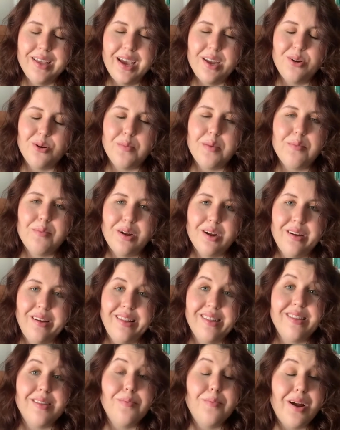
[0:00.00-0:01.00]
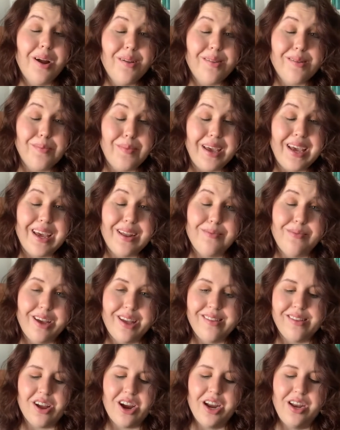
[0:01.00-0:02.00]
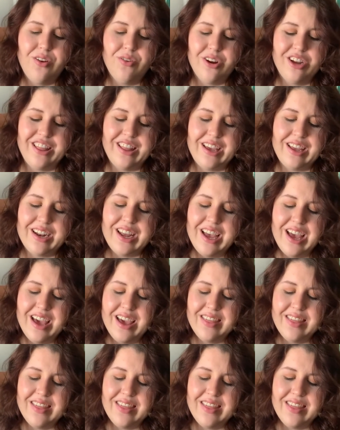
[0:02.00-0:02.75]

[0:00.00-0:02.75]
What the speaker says: I don't remember. It's the Marzipan by Sari Nordlund.